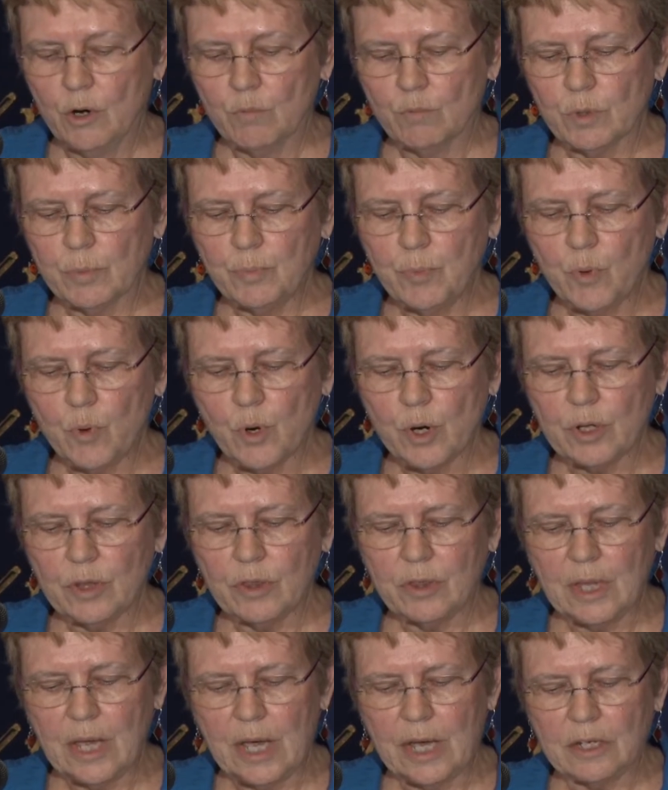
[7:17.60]
report
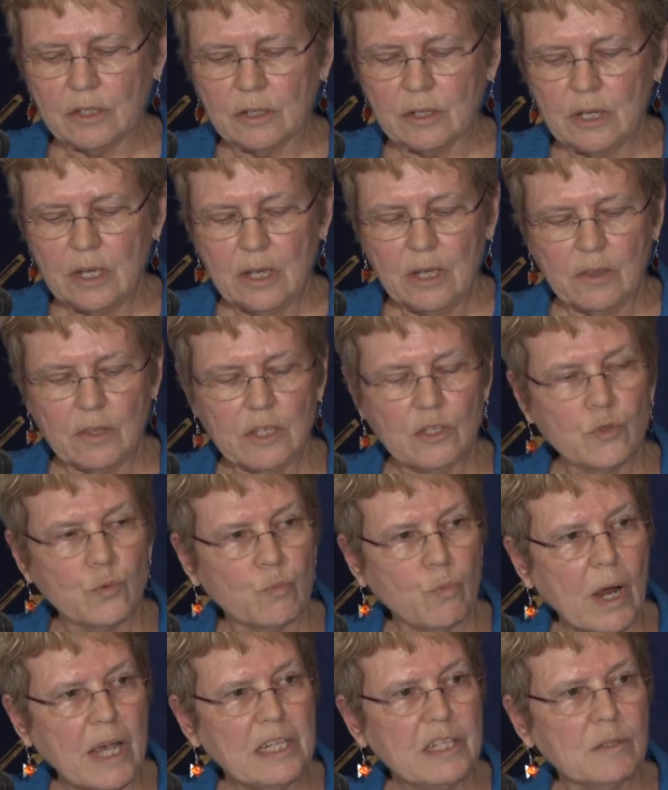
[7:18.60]
that these
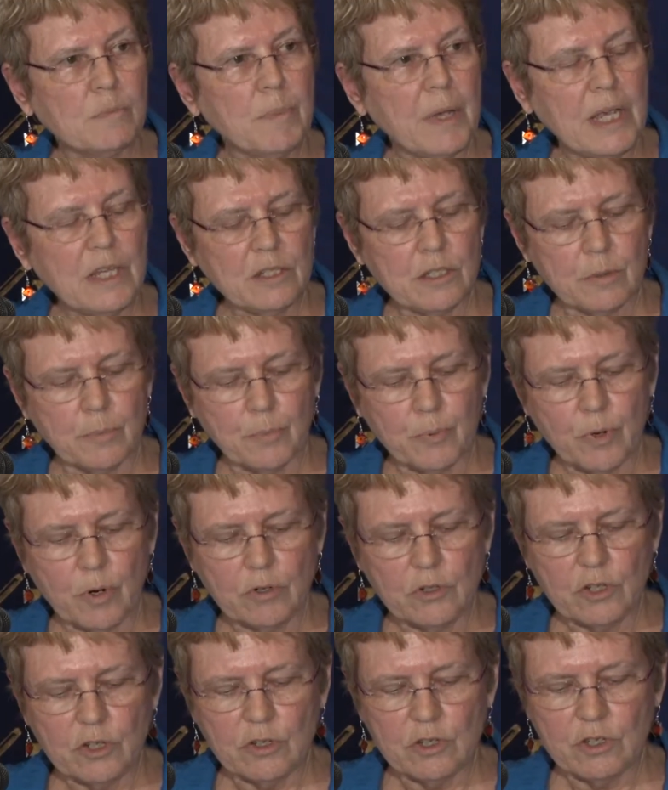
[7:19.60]
rights-based
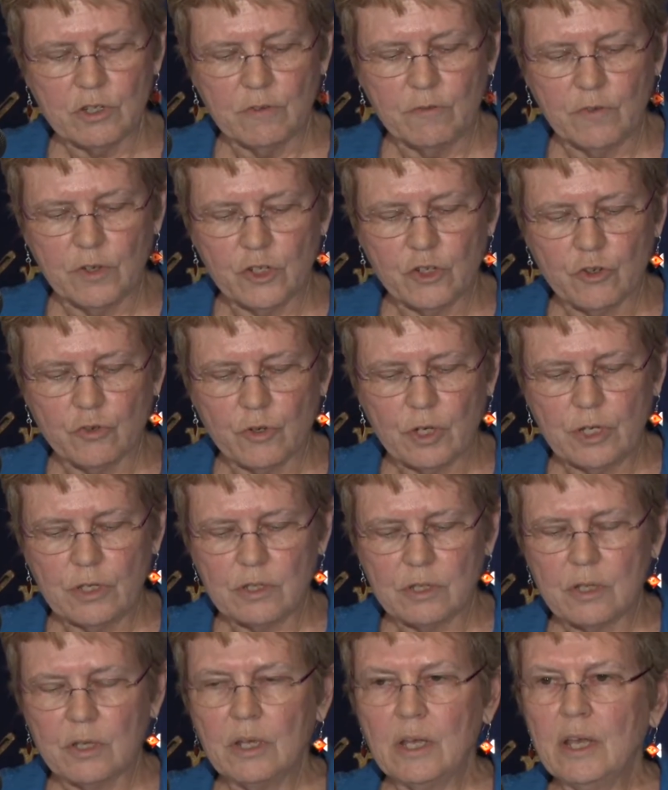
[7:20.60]
approaches to
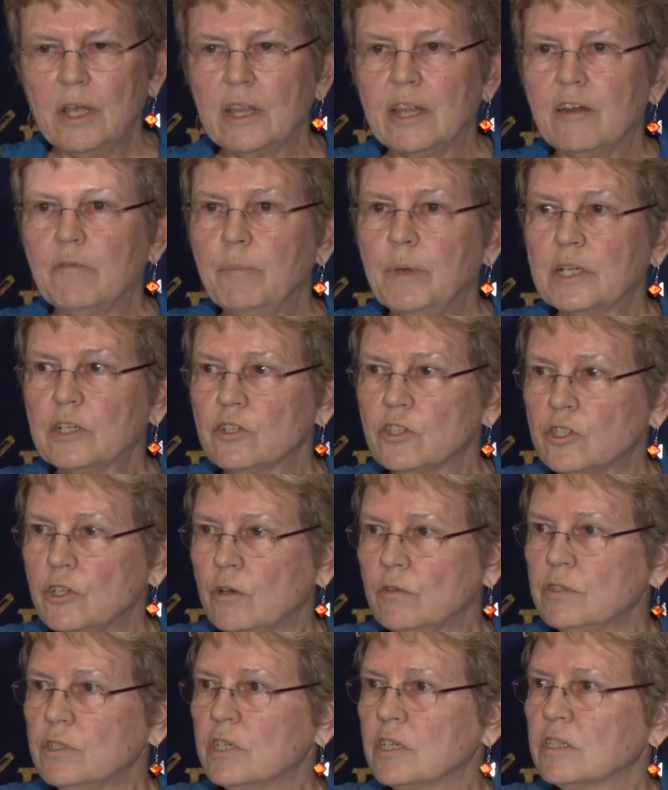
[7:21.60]
fisheries that have been
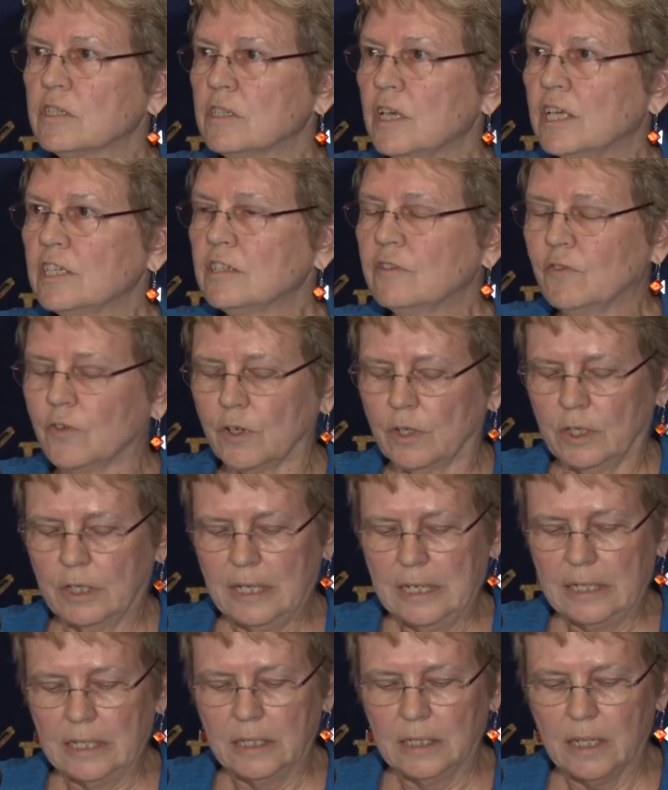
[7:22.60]
so successful
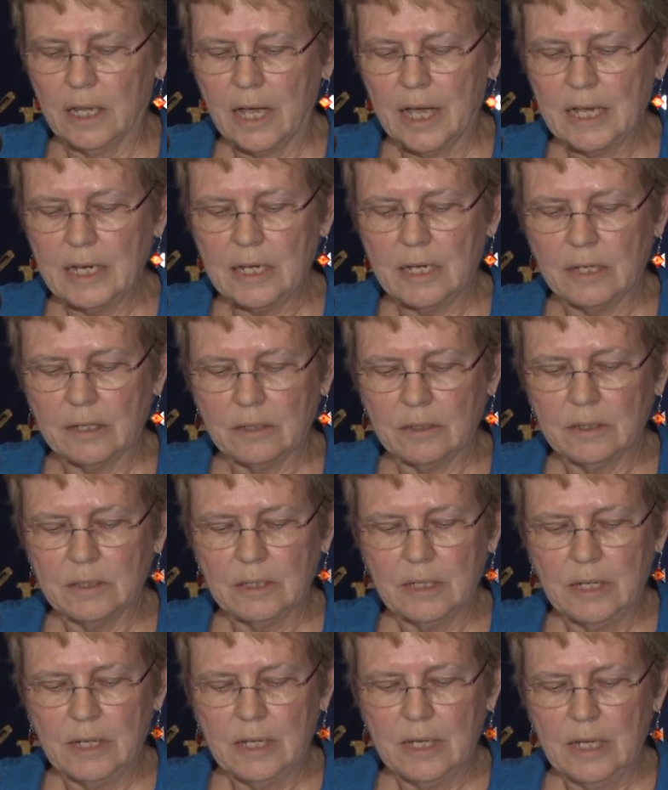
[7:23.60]
in aligning
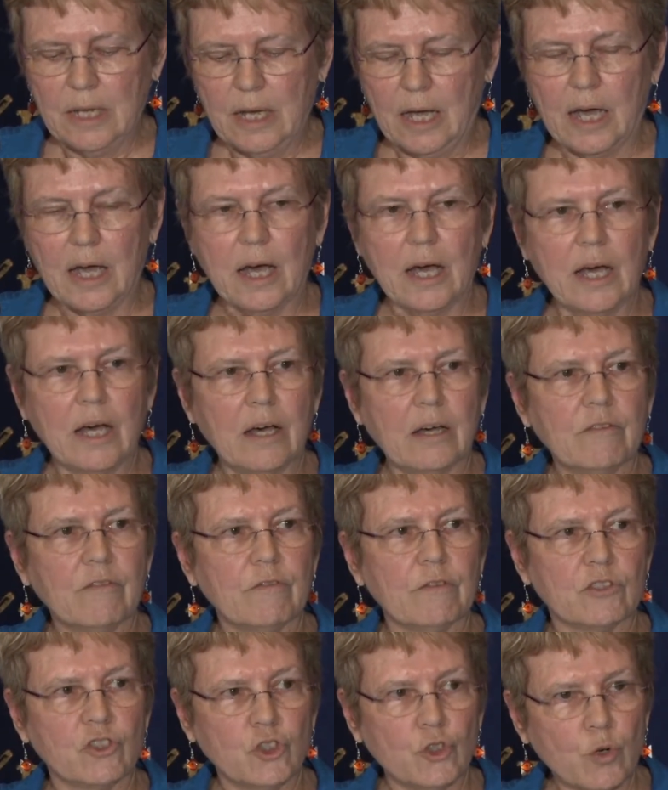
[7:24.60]

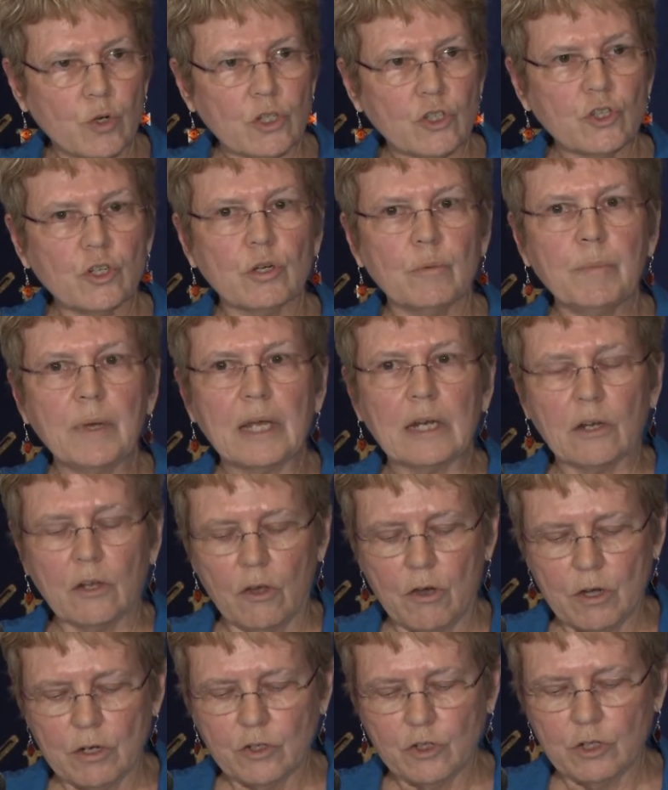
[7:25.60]
short-term and
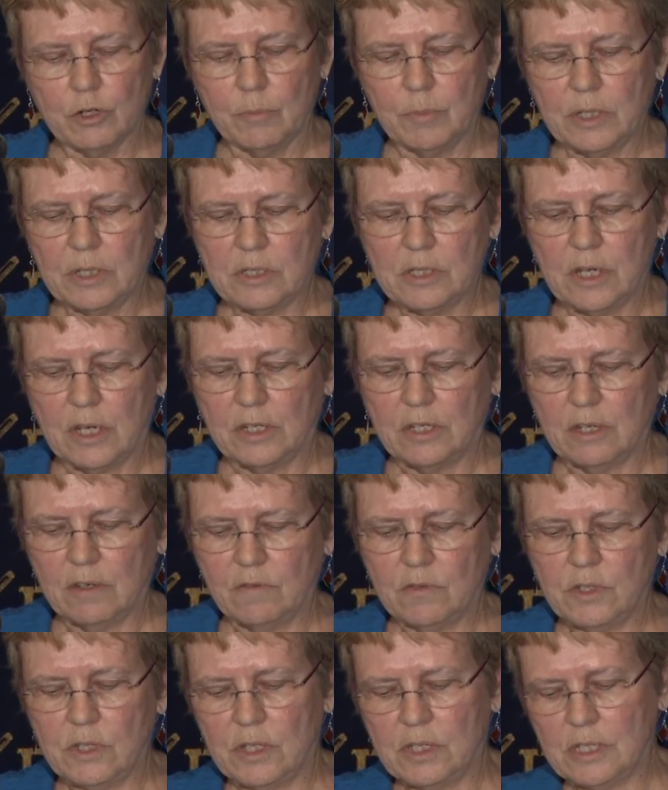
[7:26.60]
long-term
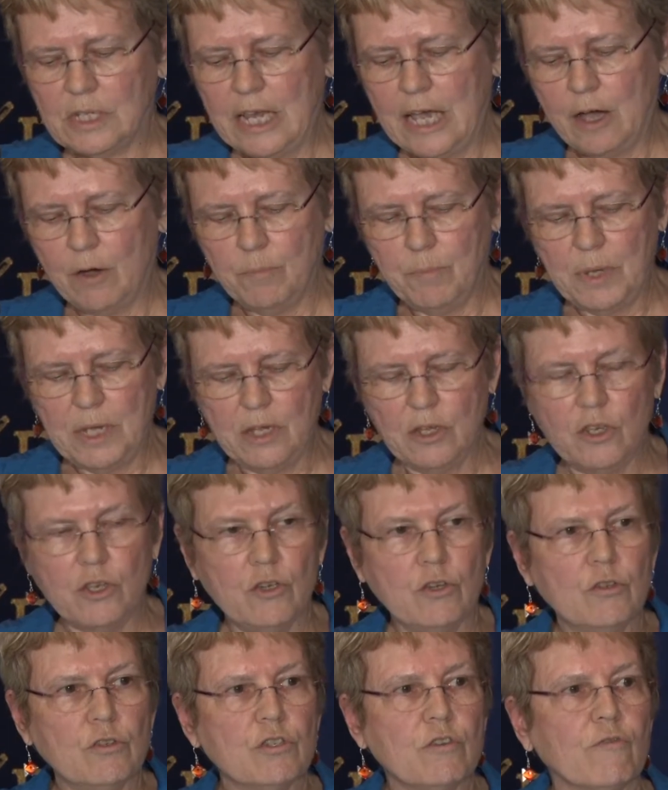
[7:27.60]
incentives is now being
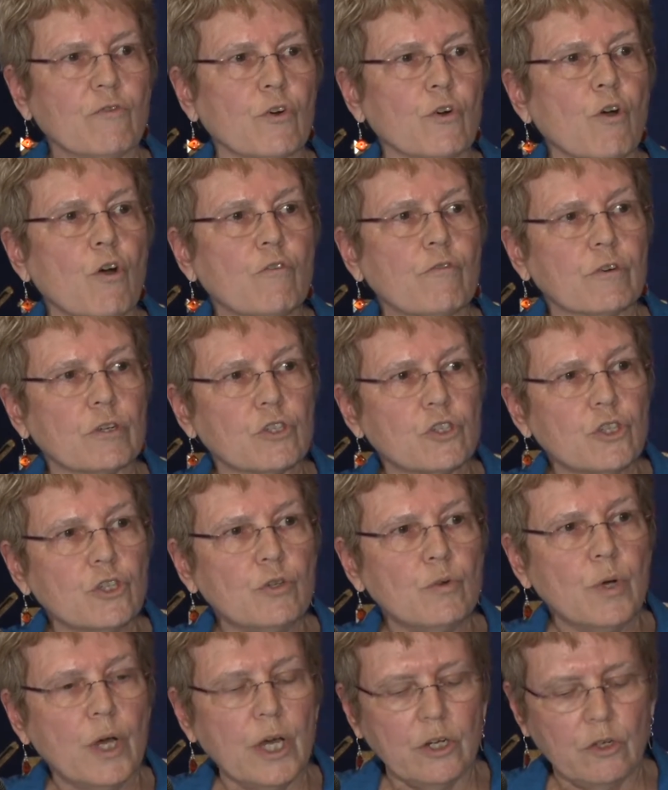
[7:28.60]
used for over
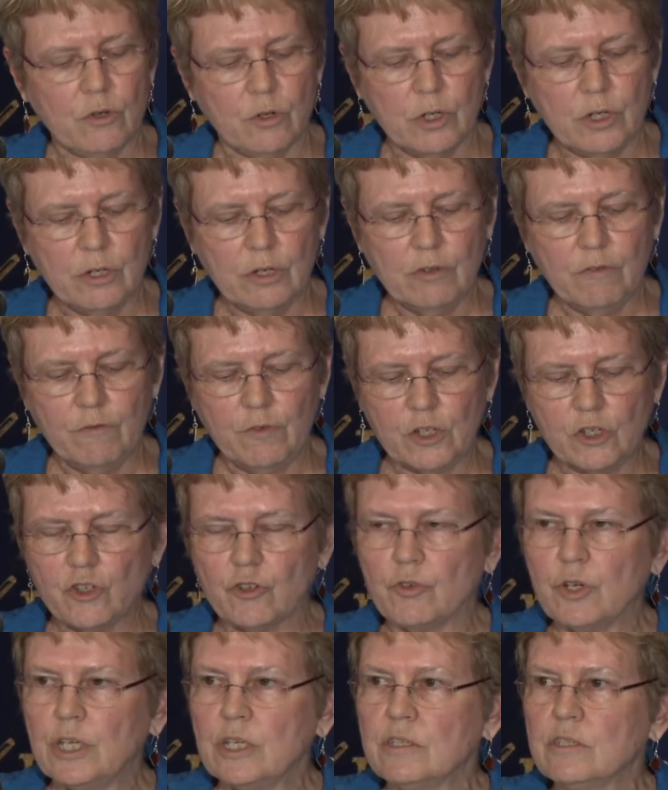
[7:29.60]
200
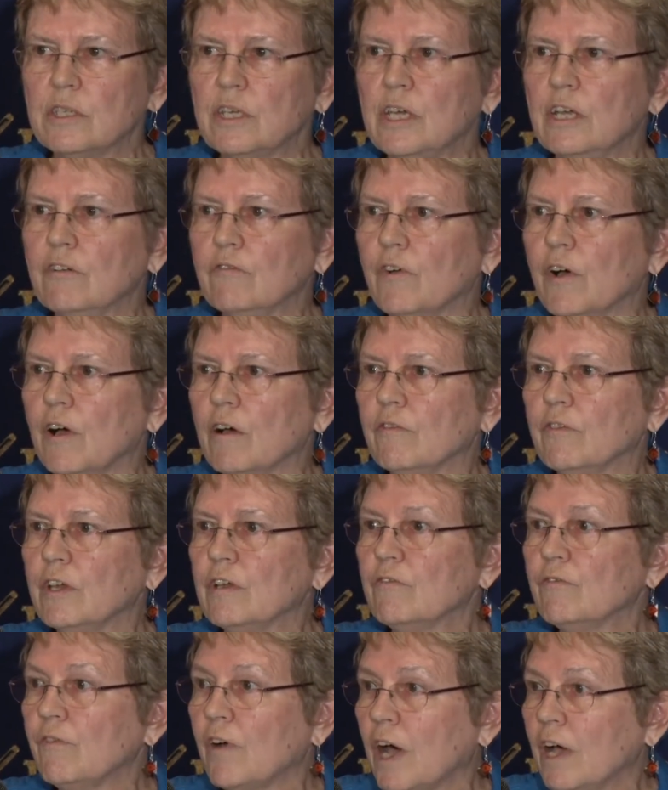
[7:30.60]
fisheries involving
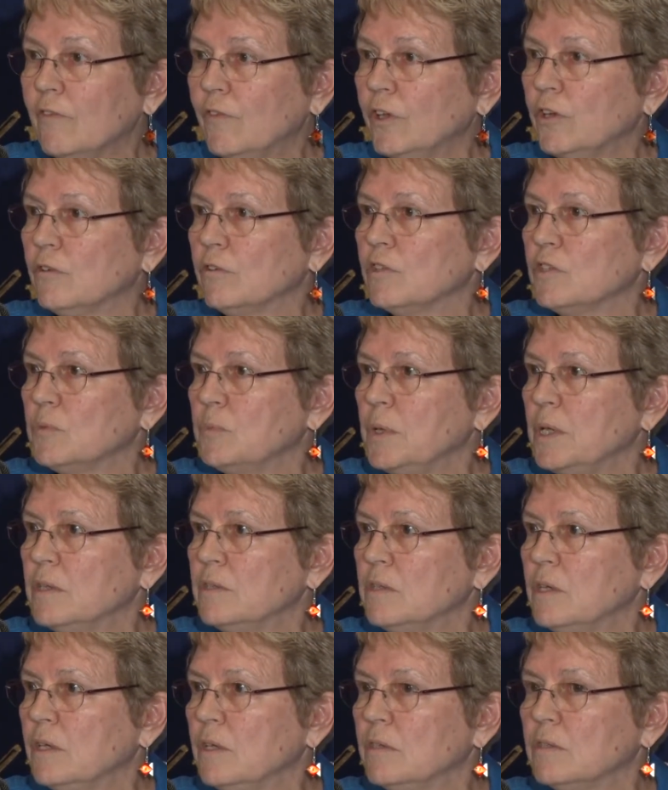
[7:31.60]
500
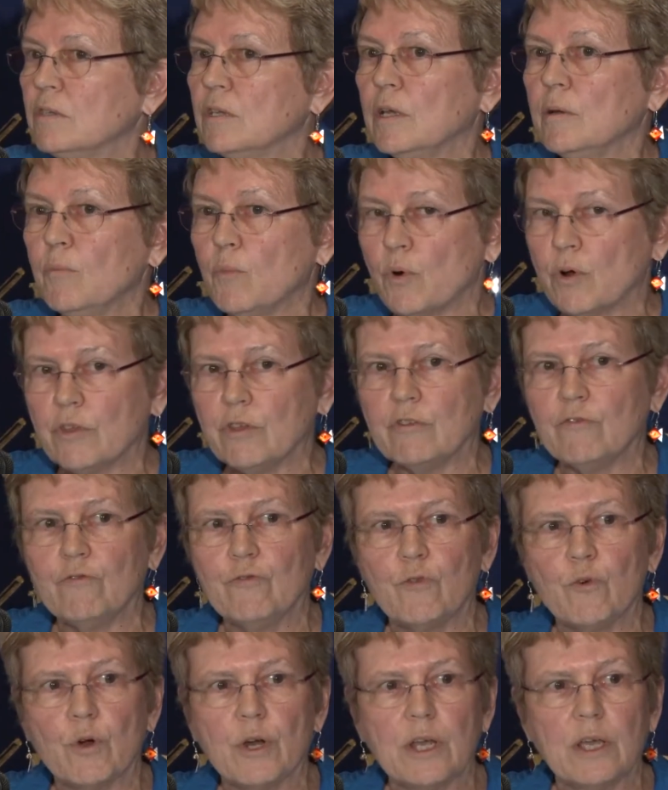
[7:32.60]
species in more than
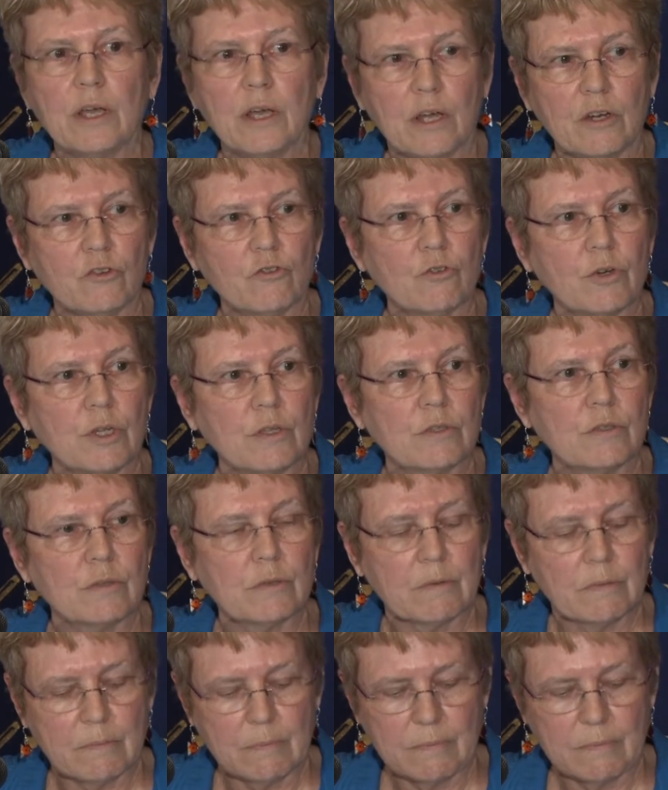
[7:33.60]
40 countries.